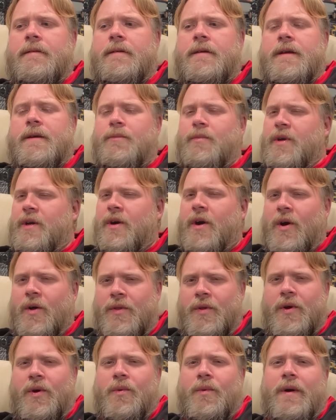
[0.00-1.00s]
And we all
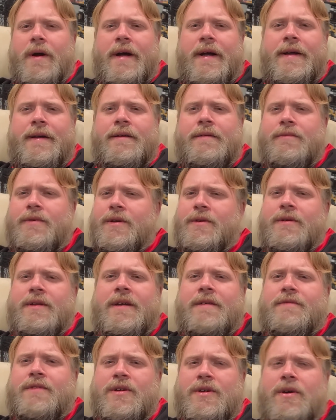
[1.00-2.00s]
know why. We don't
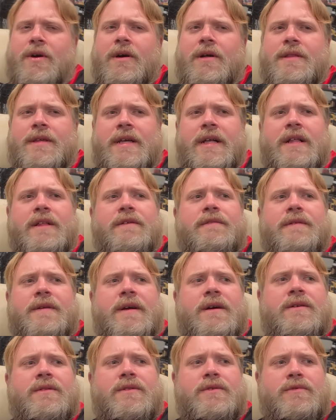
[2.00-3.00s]
have to call the elephant
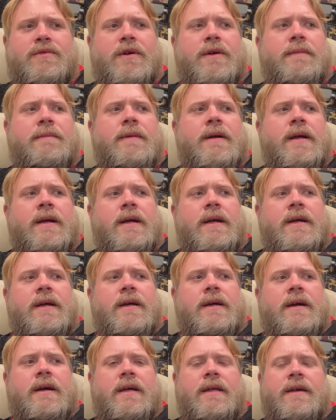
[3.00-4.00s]
out in the room.
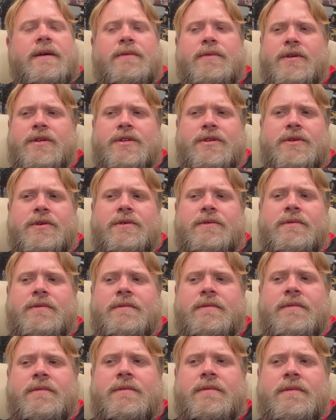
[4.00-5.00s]
I think
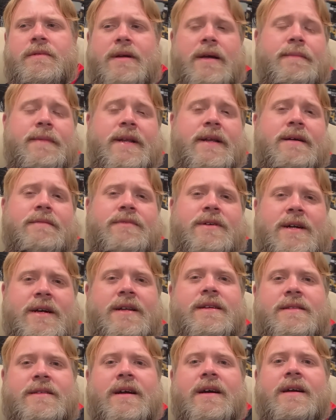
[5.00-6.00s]
I'm
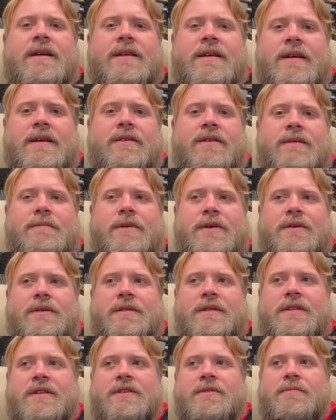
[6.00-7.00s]
kind of tired of hearing about
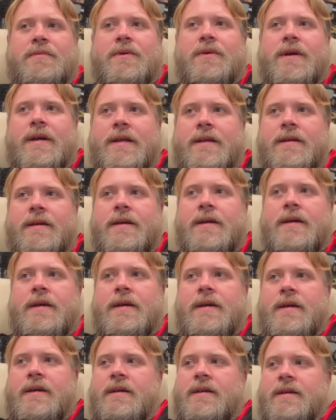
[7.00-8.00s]
it at this point.
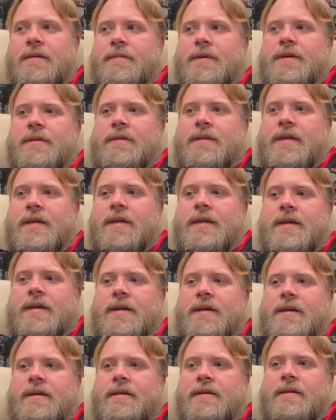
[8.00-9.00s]
About the,
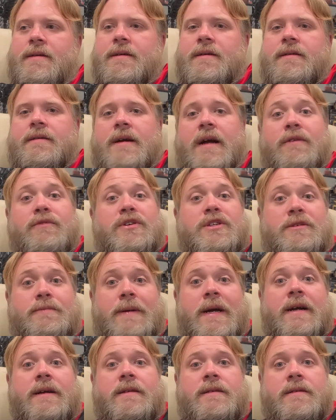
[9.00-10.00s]
I
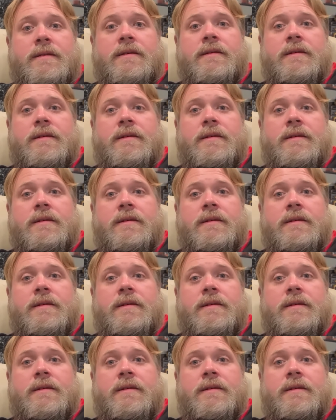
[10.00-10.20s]
respect,